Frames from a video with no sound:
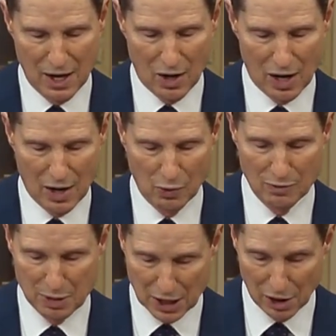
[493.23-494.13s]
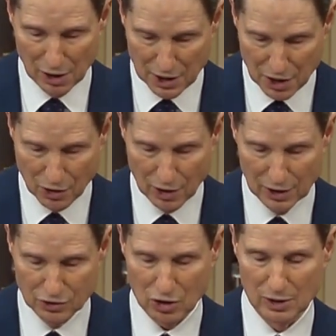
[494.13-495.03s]
Uh, we've been a leader
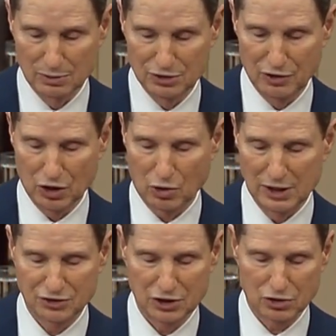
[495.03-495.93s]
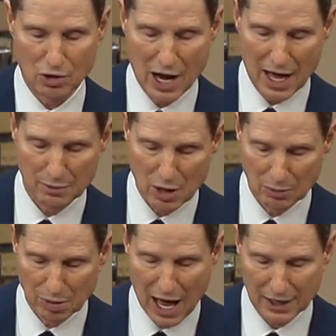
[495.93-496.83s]
in terms of increasing turnout among
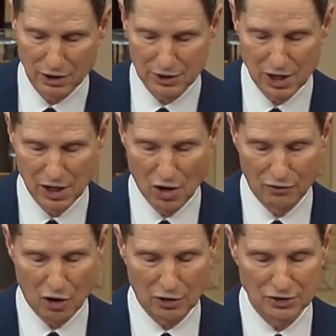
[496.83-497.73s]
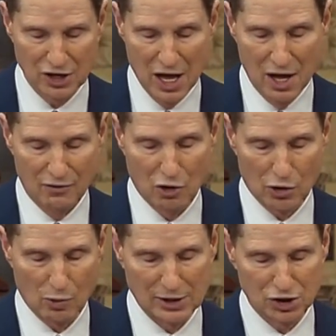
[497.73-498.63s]
black and Latino voters.
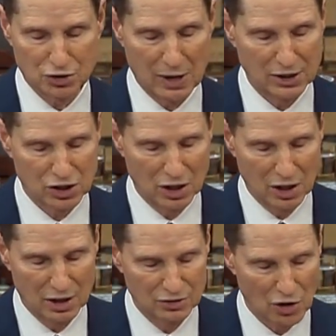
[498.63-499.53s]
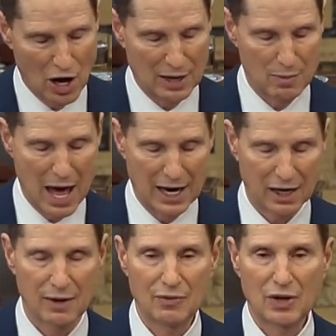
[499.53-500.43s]
Voter registration is automatic.
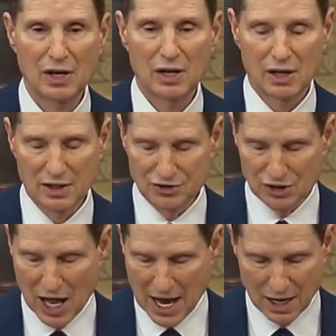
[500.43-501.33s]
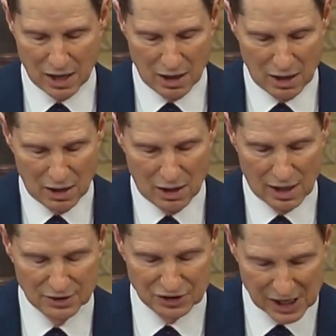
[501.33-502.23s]
It's like
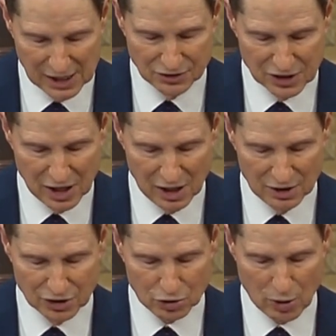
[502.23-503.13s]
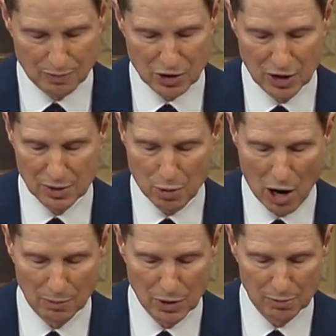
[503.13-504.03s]
as easy as a trip to the
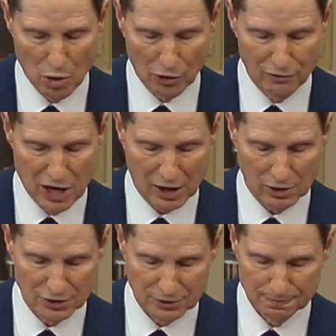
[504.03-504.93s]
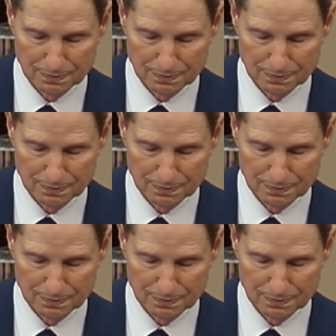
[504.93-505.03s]
Department of Motor Vehicles.